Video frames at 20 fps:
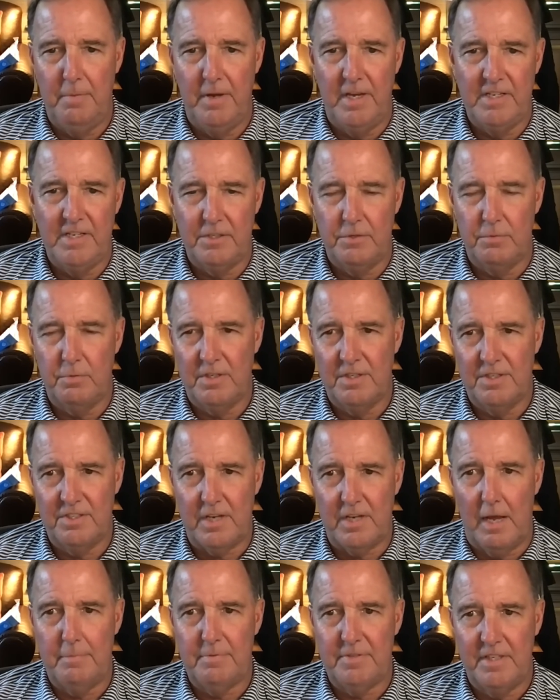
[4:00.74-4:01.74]
bases, we're going to
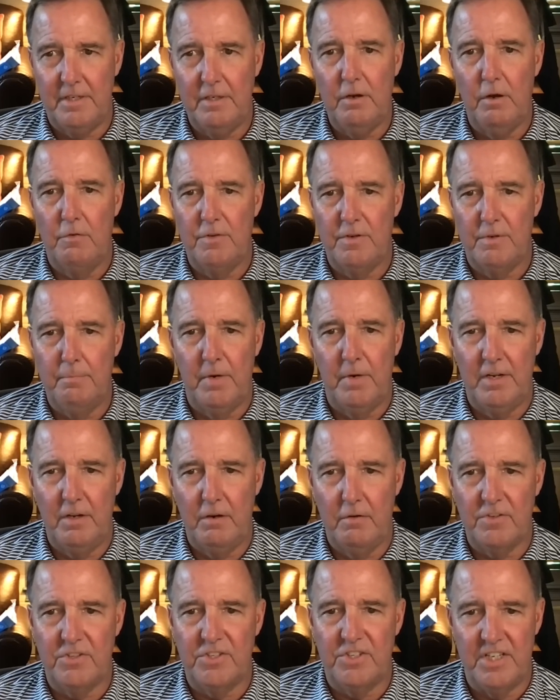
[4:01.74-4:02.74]
stop sending money
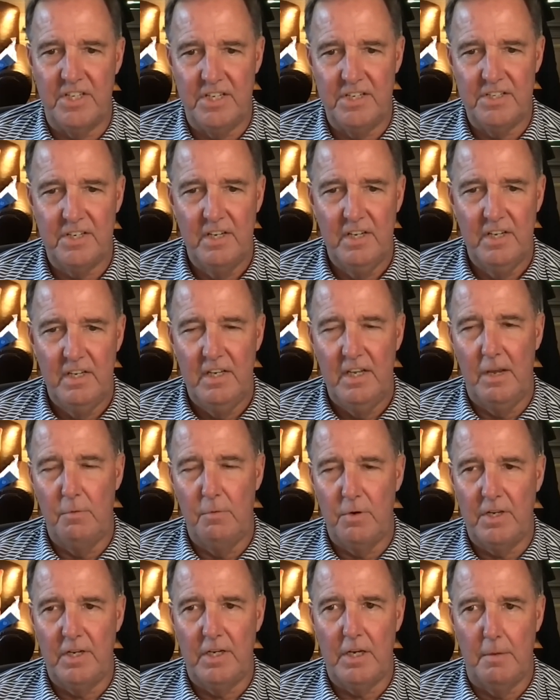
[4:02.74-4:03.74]
overseas, and
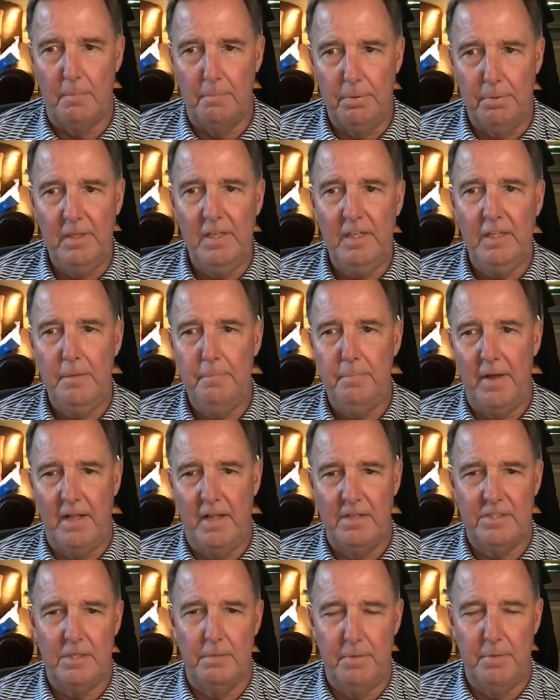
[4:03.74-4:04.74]
we're going to completely
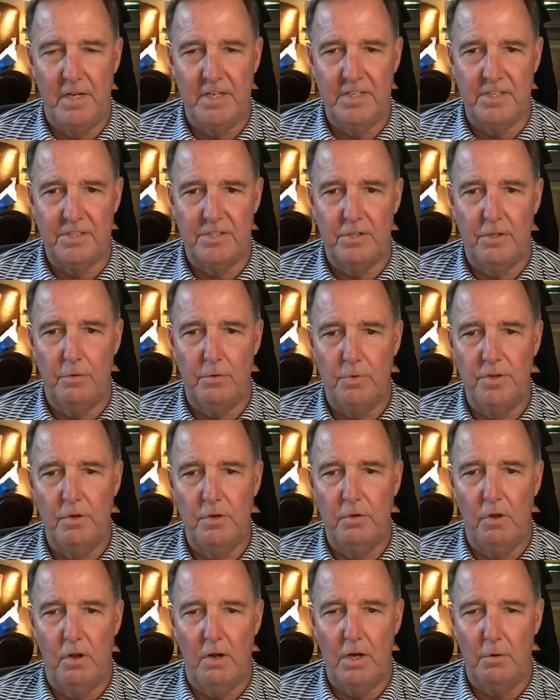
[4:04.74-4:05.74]
balance the budget so that we're
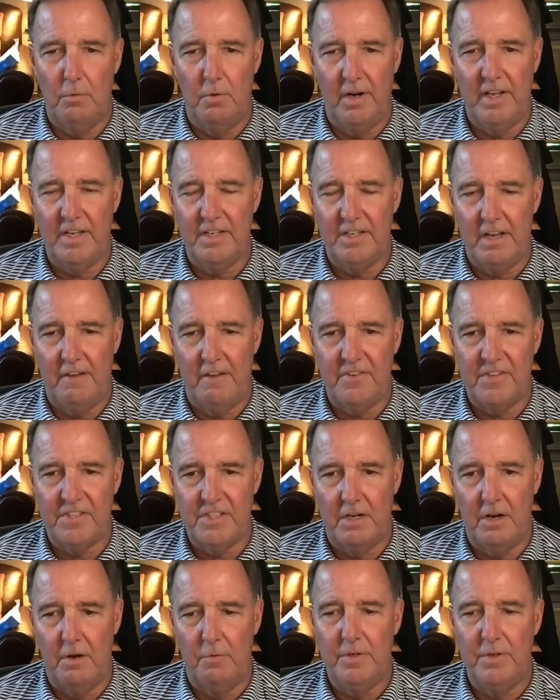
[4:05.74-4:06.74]
no longer running a
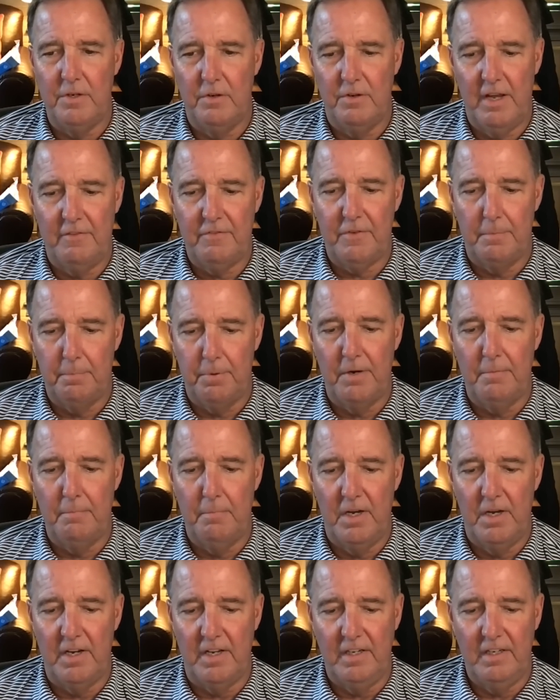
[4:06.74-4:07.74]
deficit and we don't have to print
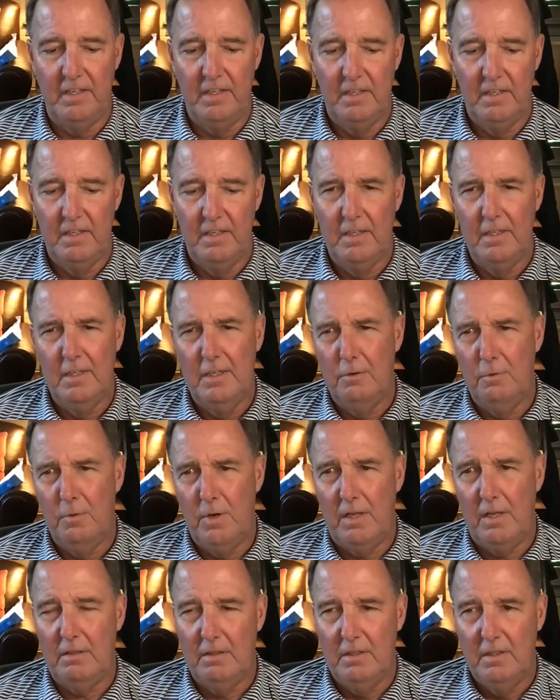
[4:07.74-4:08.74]
money,
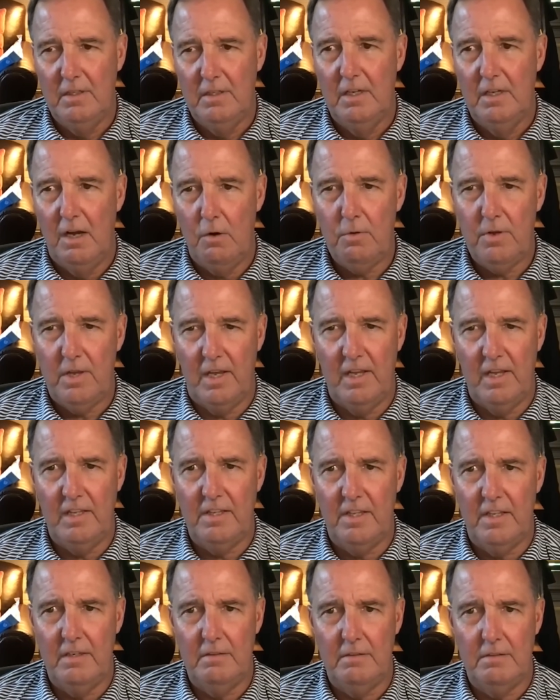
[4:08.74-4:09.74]
well, okay,
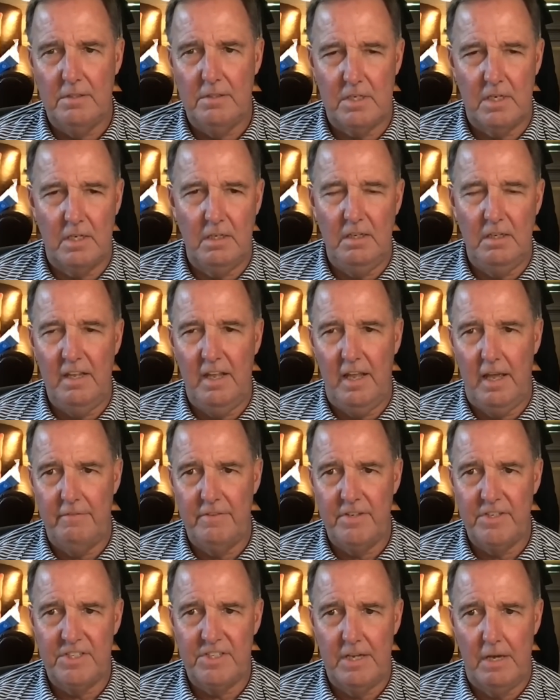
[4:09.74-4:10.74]
then suddenly
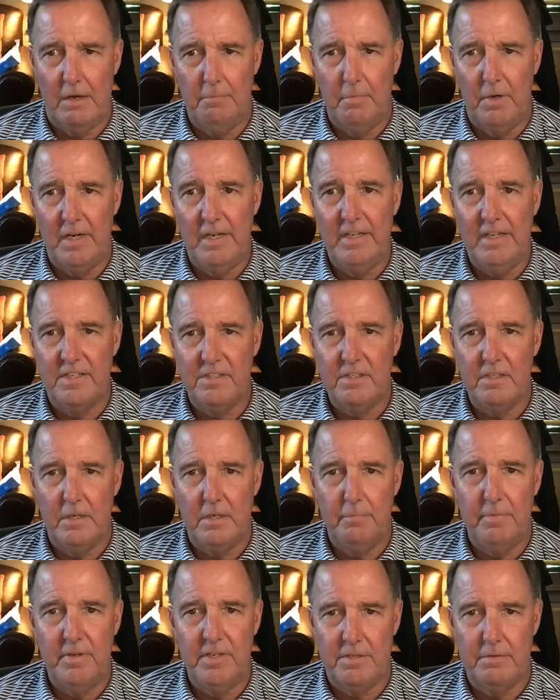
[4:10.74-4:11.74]
having sound money isn't
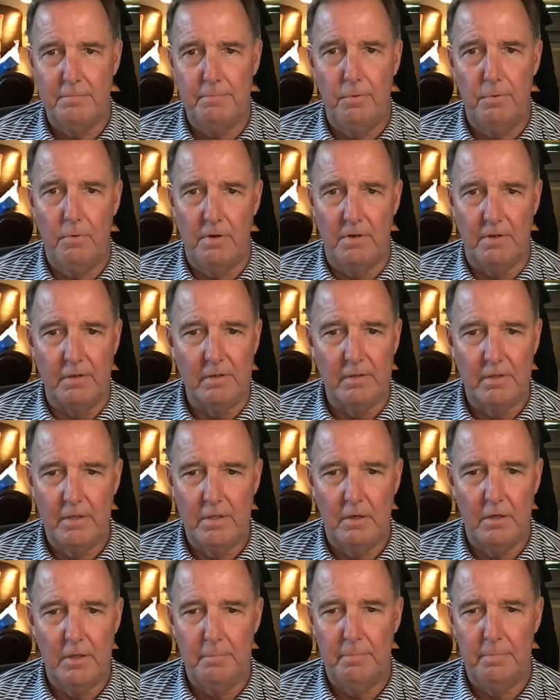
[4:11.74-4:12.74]
going to be as important,
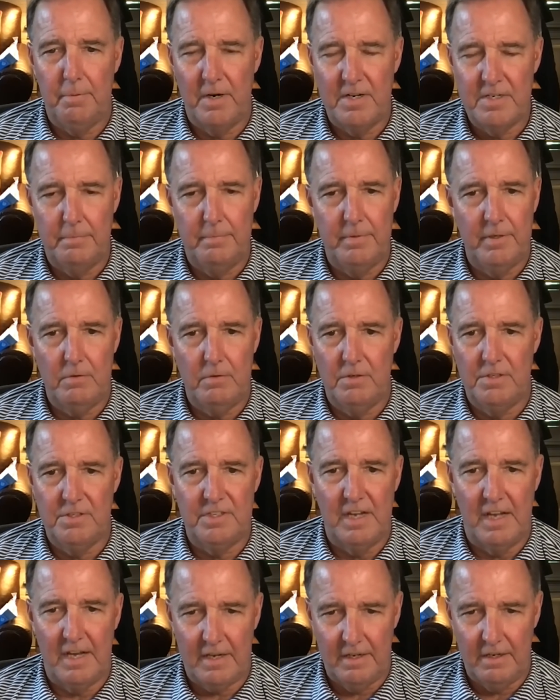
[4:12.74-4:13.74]
and the price of Bitcoin is
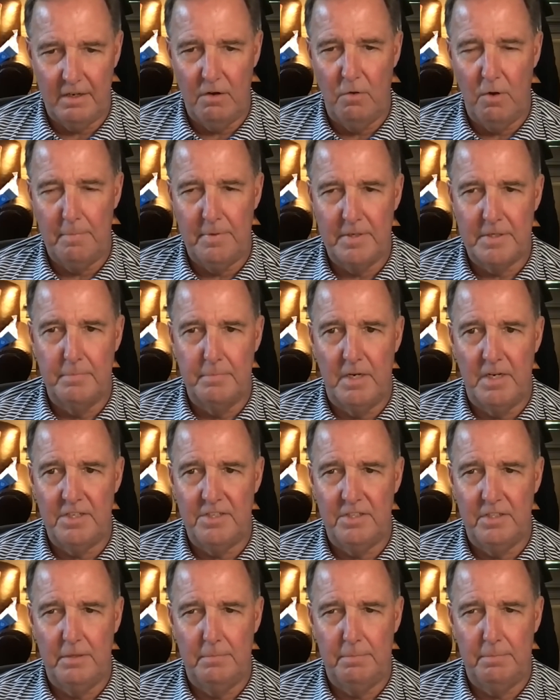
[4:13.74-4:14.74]
not going to go up as
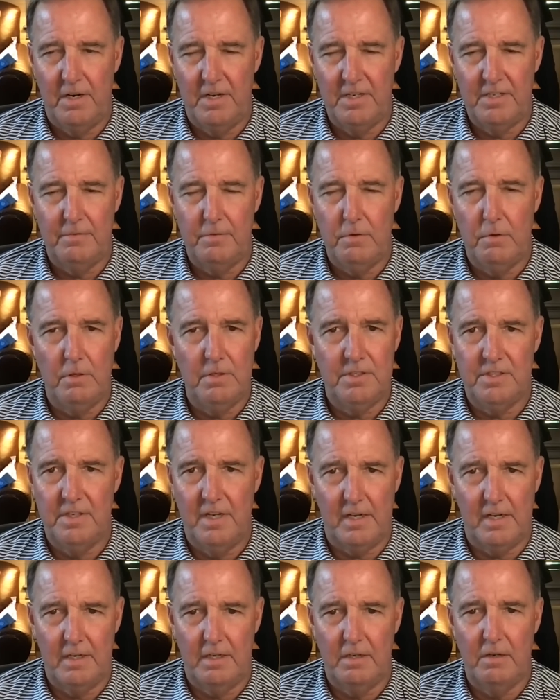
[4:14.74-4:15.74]
much, and the price of gold is
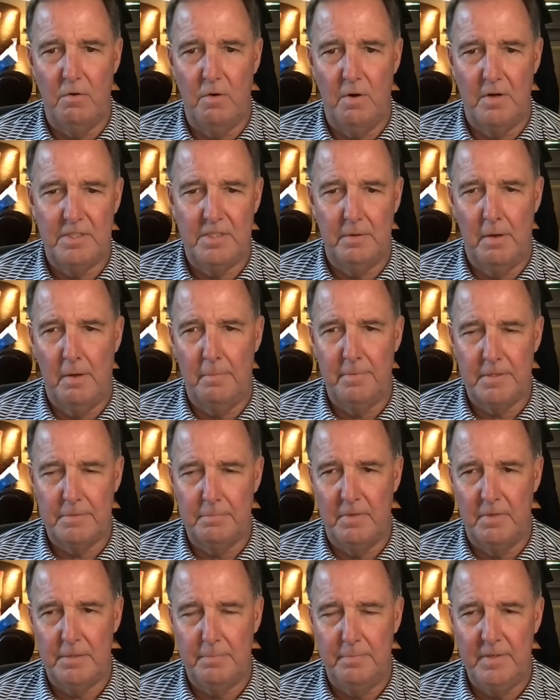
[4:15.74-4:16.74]
not going to go up as
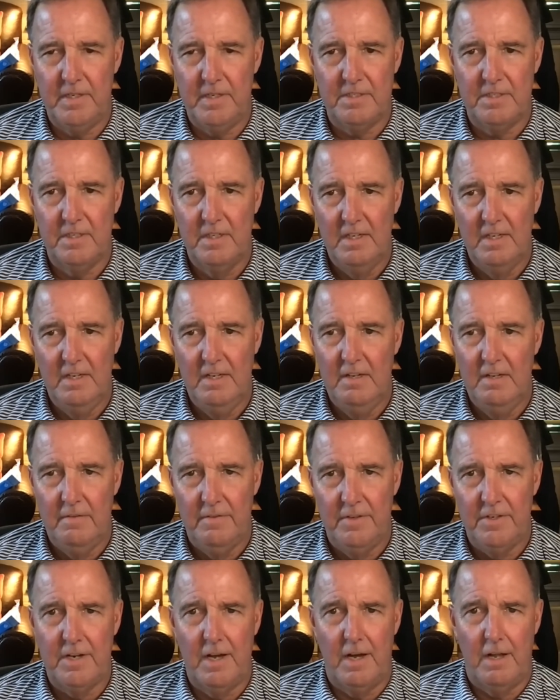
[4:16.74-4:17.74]
much, because
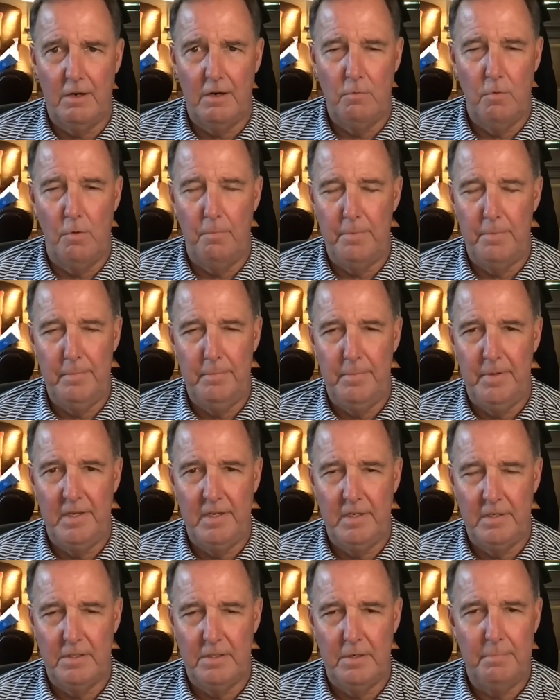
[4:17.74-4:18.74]
the dollar won't be
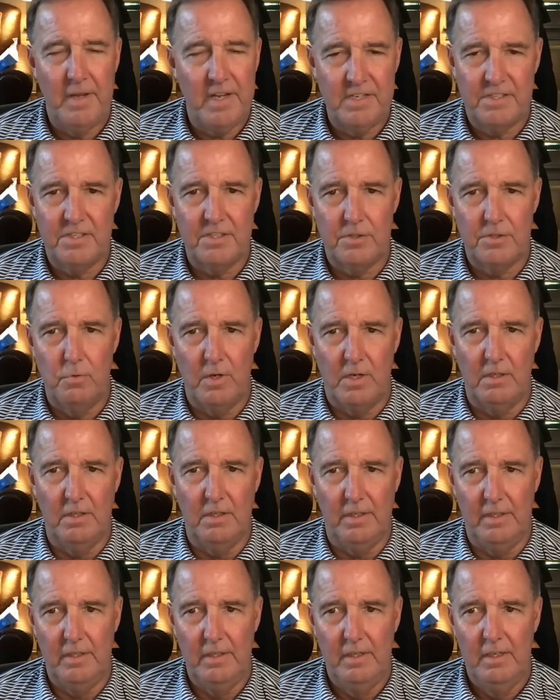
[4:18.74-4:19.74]
being debased as
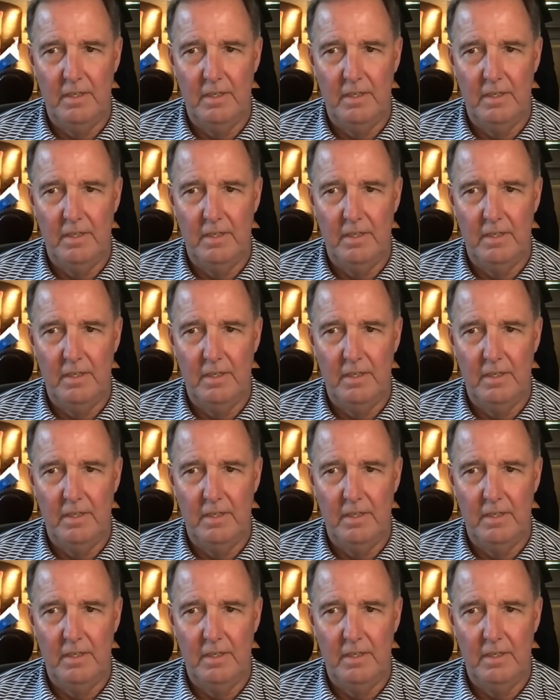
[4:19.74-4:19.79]
quickly.